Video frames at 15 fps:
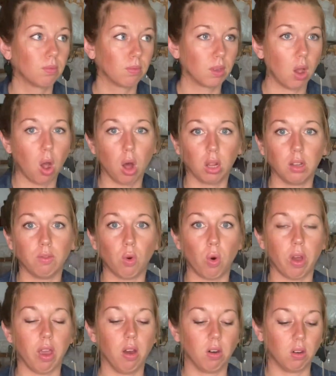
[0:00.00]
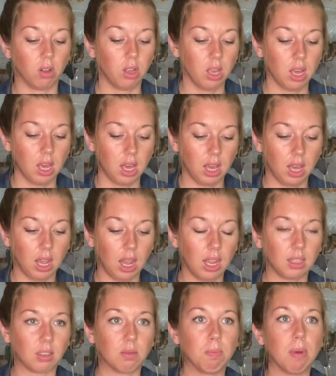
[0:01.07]
olive oil.
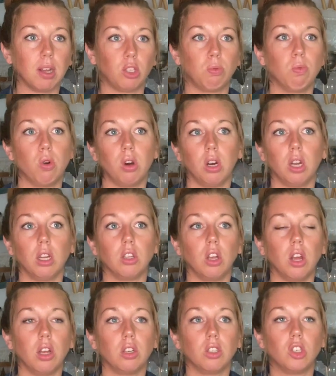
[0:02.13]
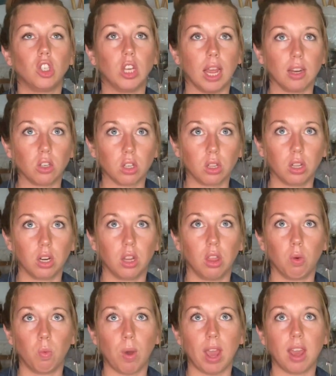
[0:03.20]
It's much more gentler
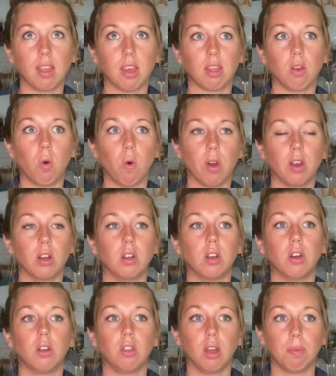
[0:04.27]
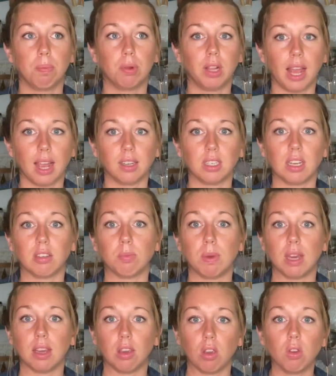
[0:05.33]
the way that the plant is
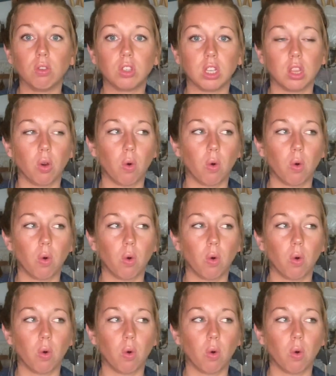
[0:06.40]
being used in the